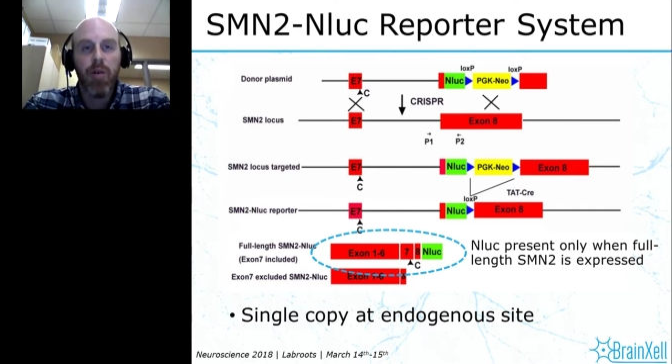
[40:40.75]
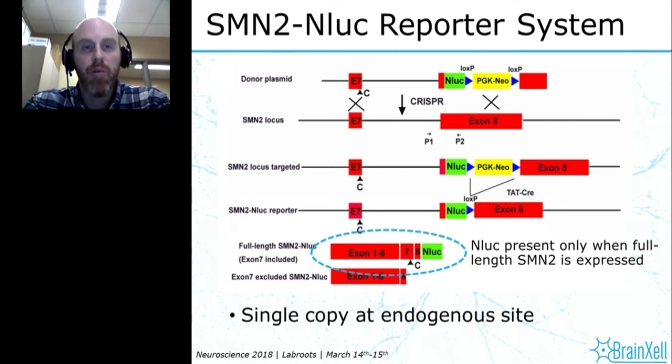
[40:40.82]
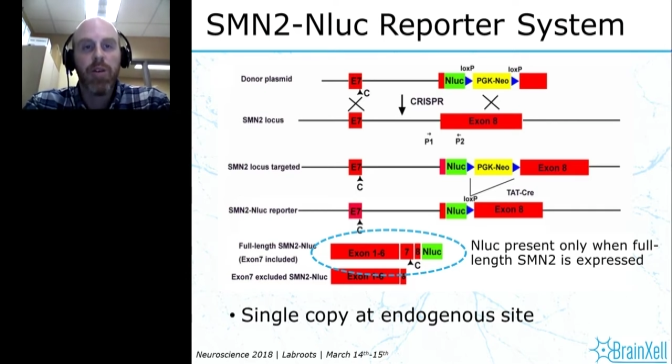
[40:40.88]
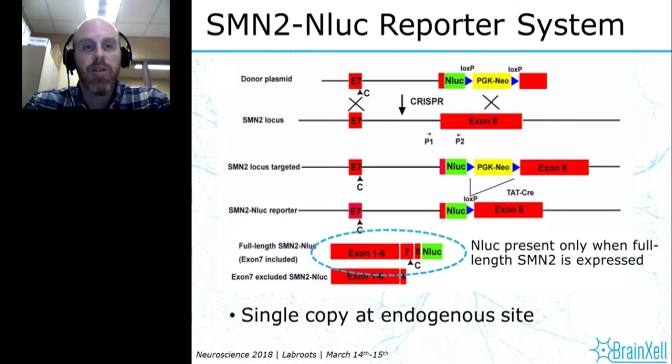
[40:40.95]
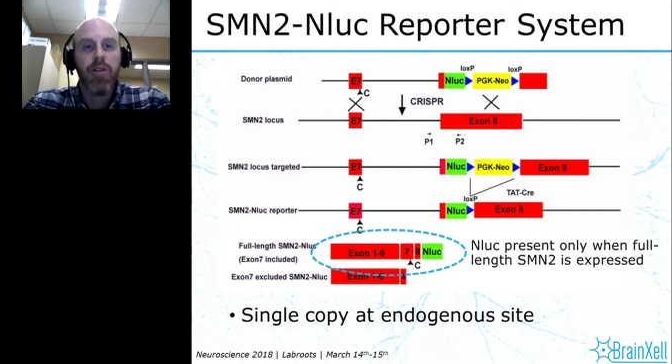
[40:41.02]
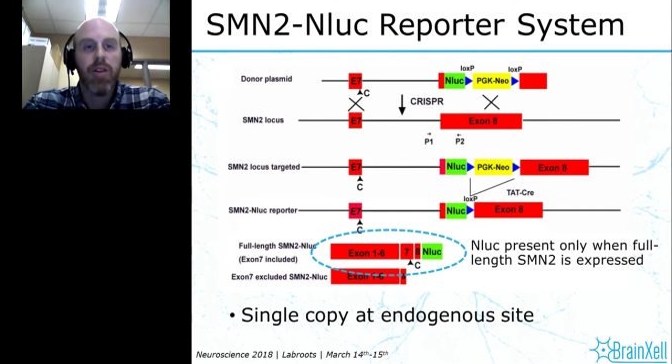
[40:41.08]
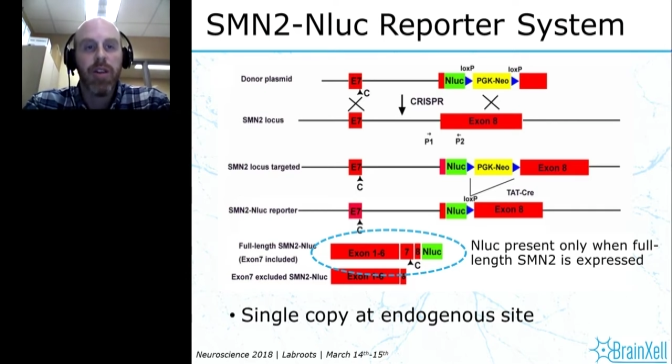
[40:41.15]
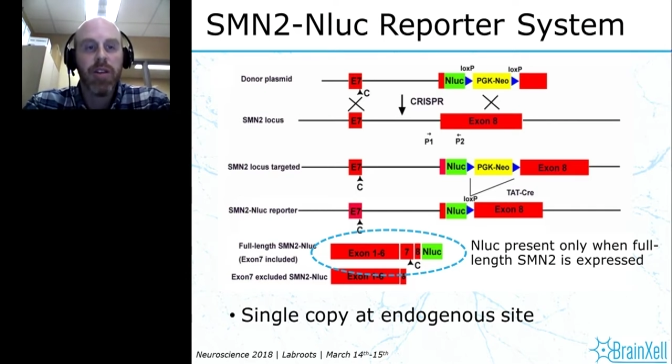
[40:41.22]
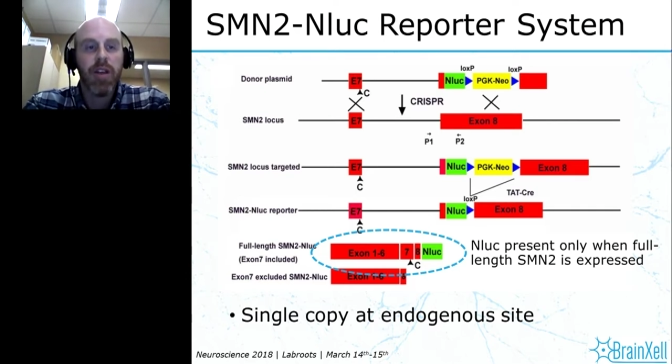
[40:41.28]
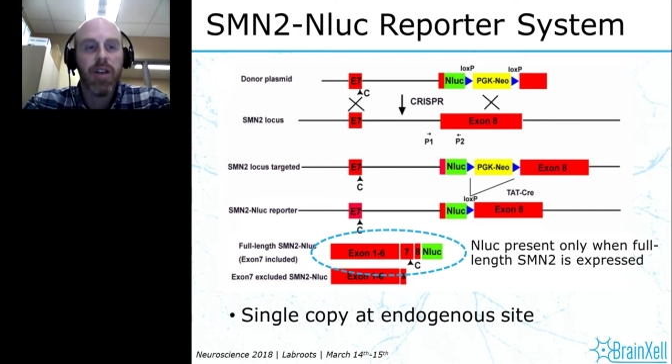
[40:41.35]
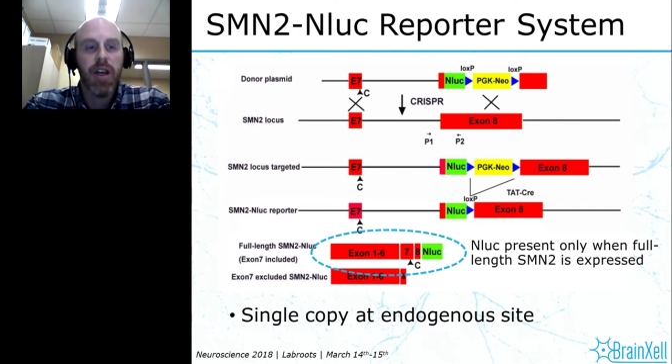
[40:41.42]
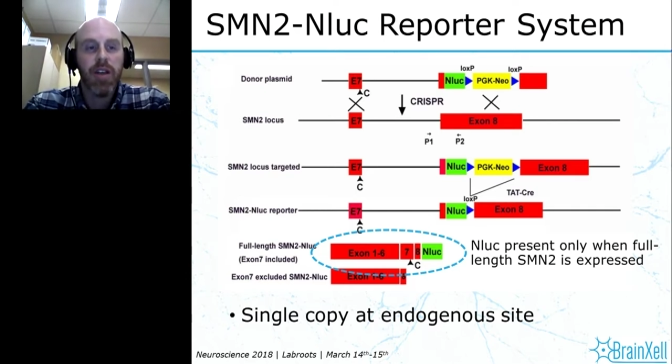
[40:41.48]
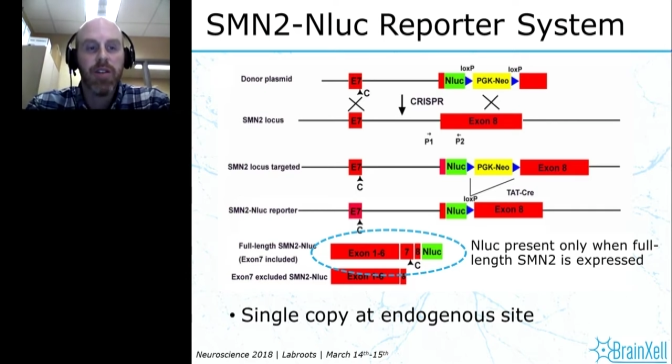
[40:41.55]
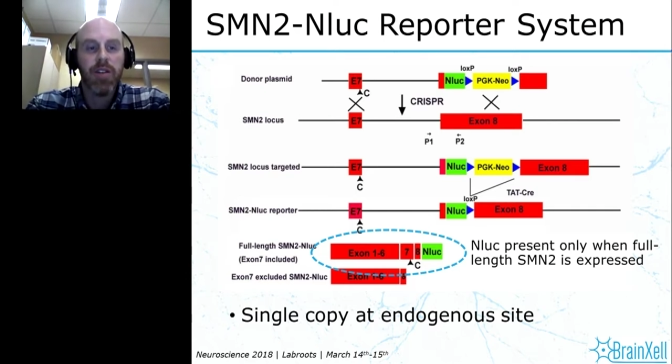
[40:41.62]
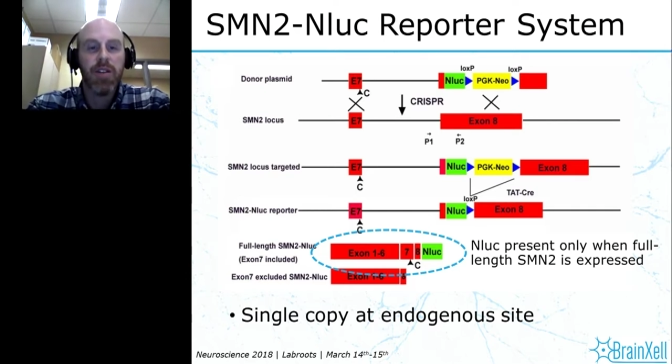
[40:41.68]
which in this
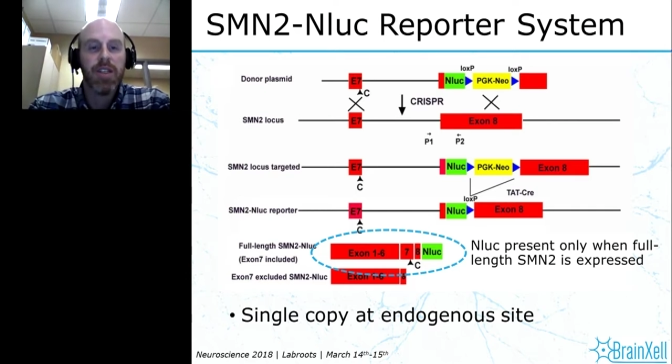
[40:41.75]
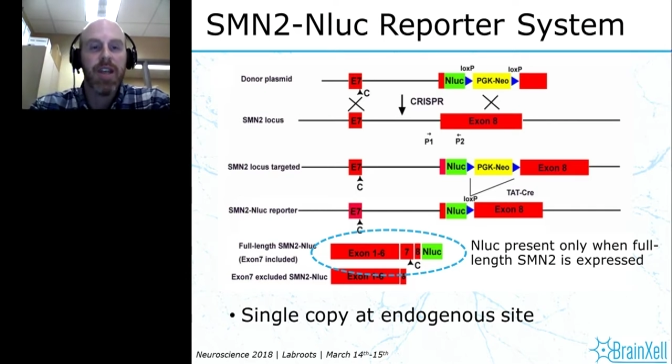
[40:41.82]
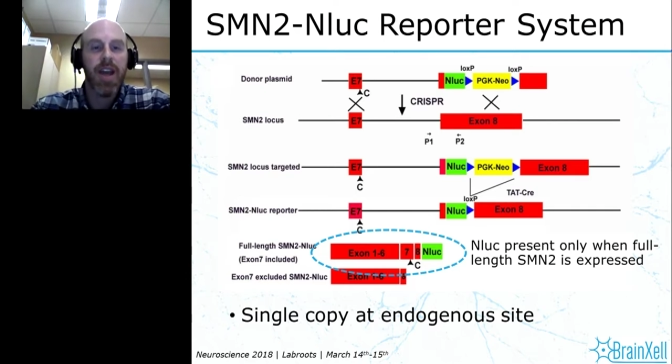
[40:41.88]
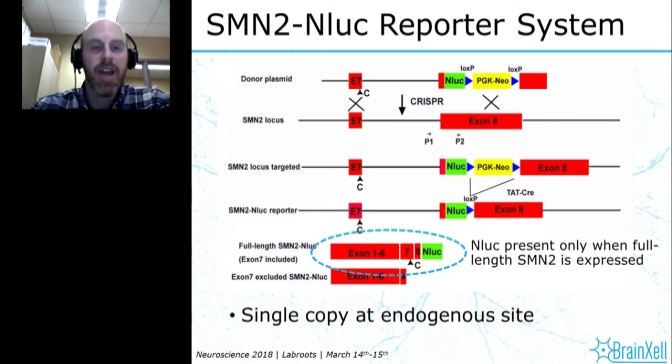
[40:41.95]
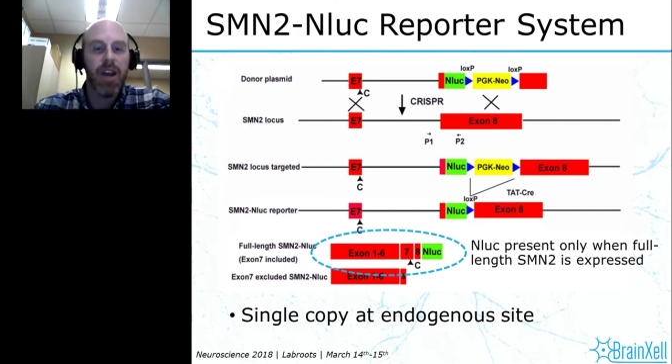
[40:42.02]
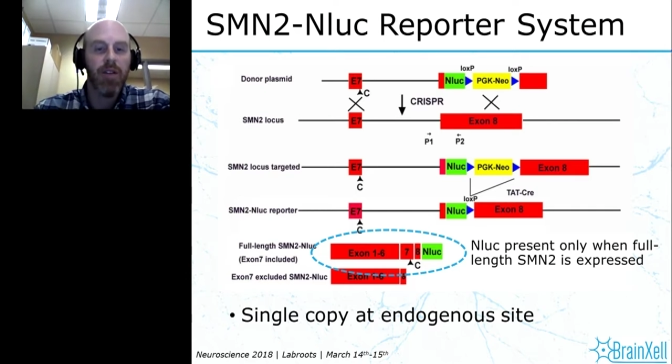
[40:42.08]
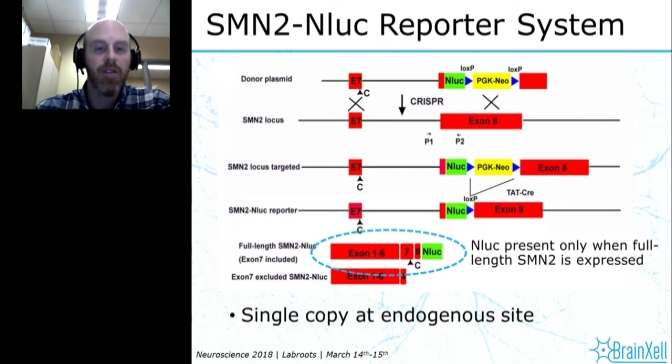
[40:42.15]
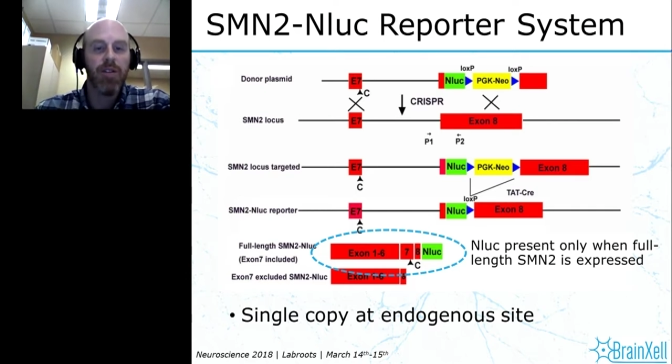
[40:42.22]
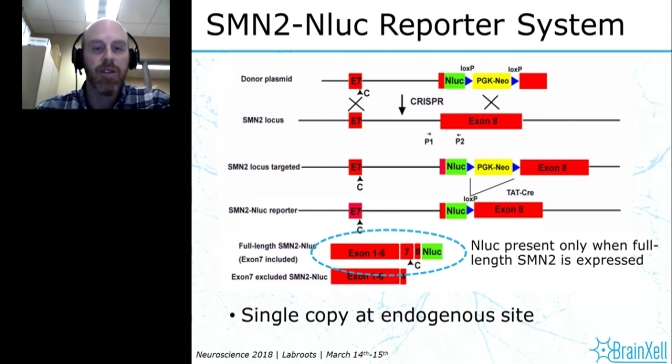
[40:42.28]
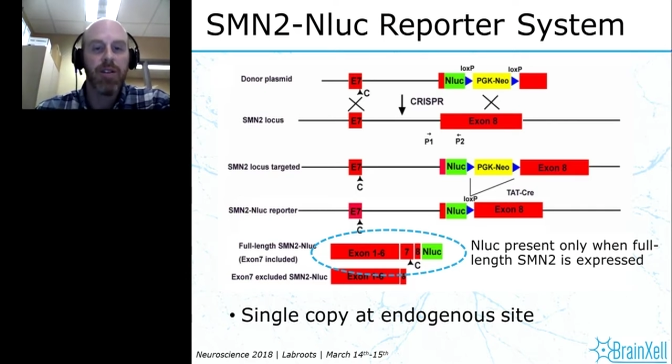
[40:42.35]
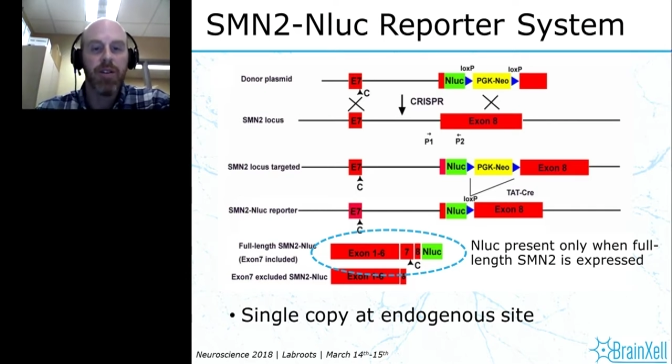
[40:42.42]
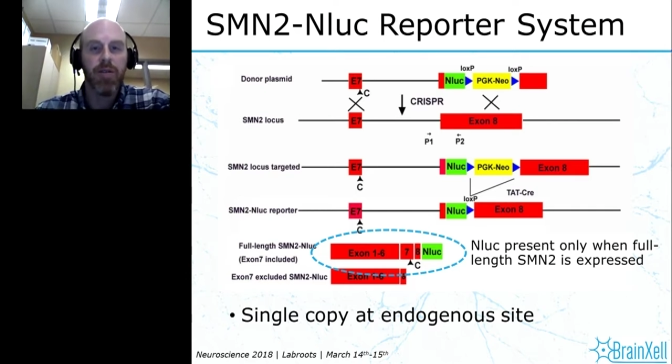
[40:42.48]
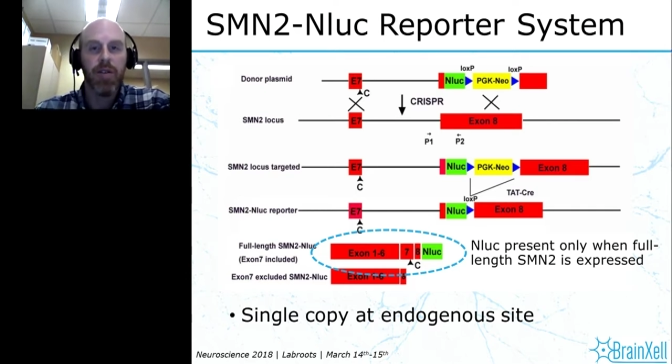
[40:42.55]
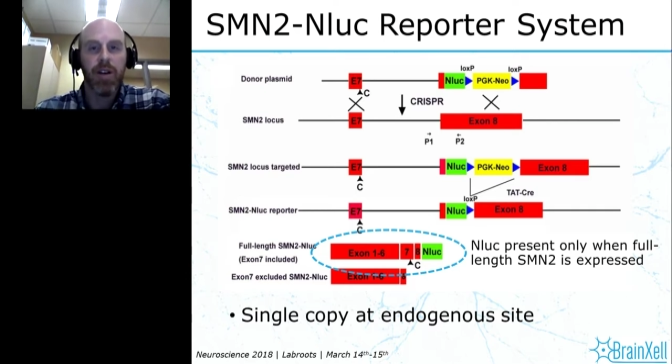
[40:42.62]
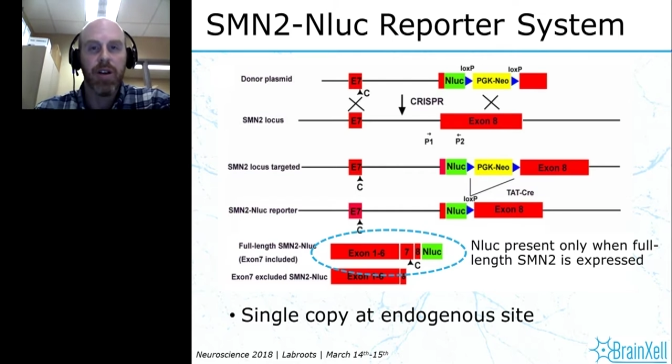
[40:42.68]
case is
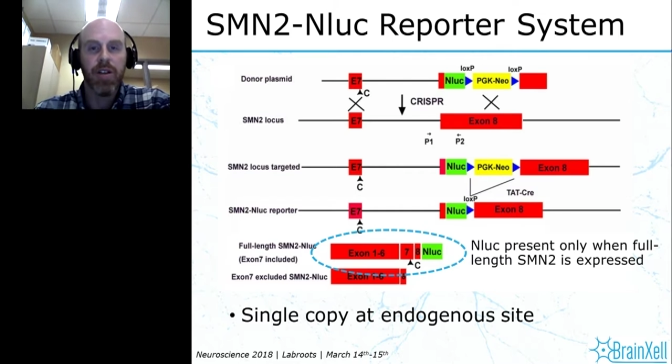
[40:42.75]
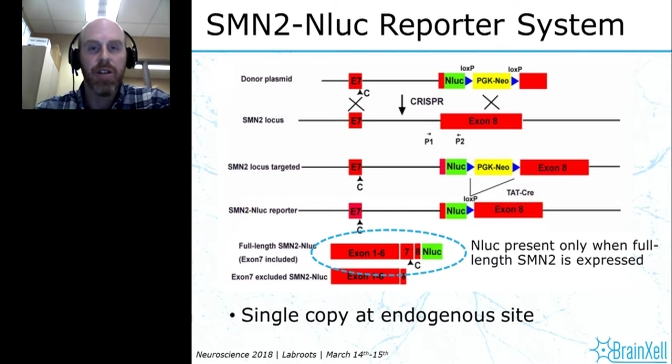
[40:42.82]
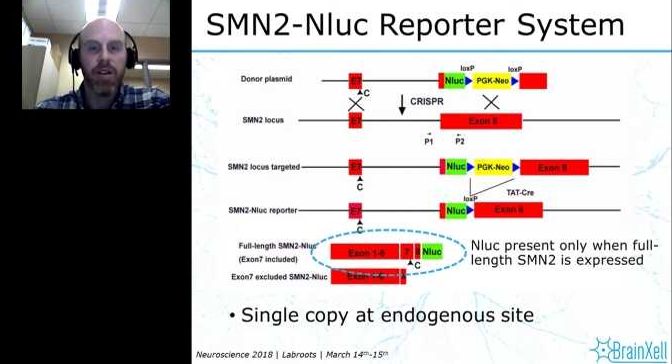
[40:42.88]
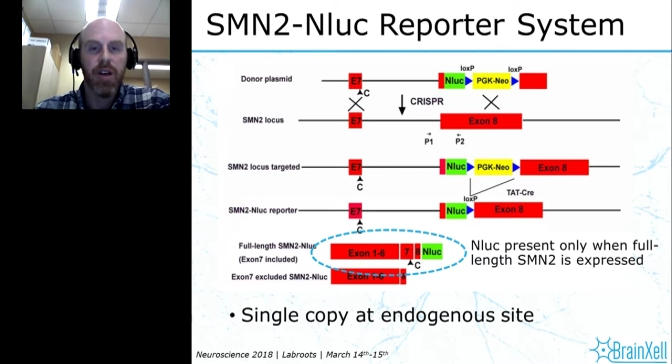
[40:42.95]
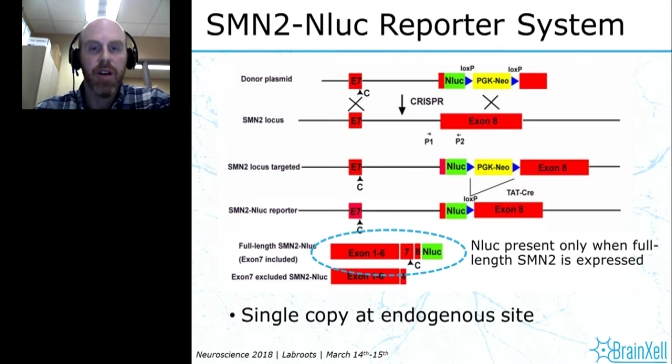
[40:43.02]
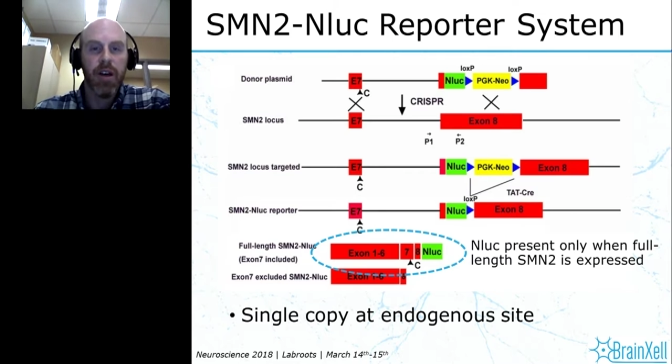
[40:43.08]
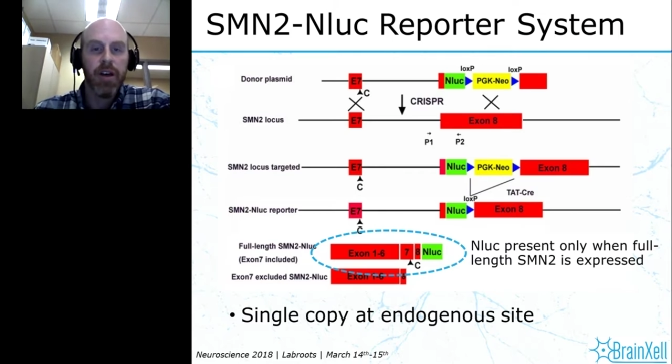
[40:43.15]
nanoluciferase.